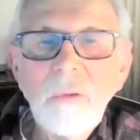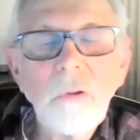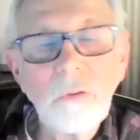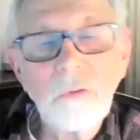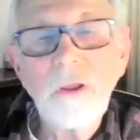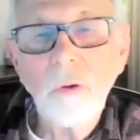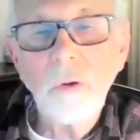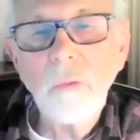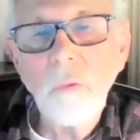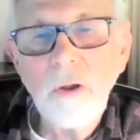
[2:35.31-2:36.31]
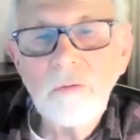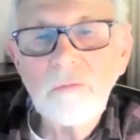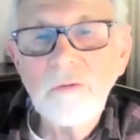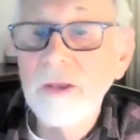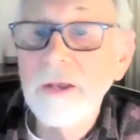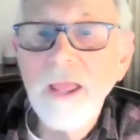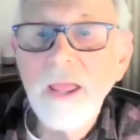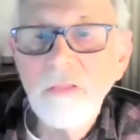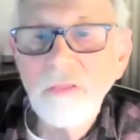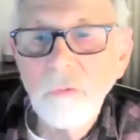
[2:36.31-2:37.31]
Well, here I was, an
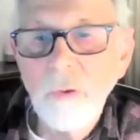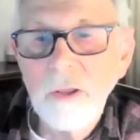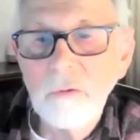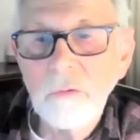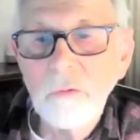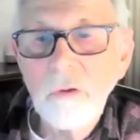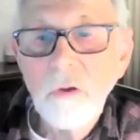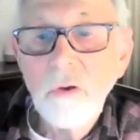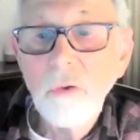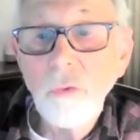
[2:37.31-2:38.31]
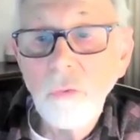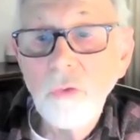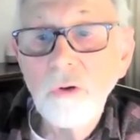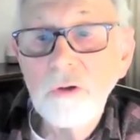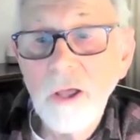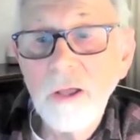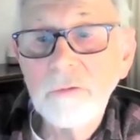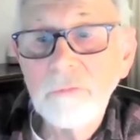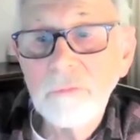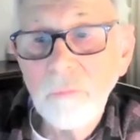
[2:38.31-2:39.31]
eighth grader who could
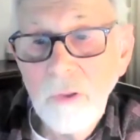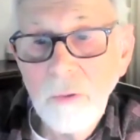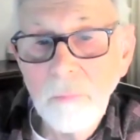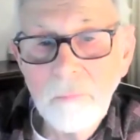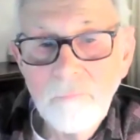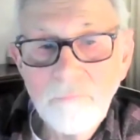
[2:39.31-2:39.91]
not swim.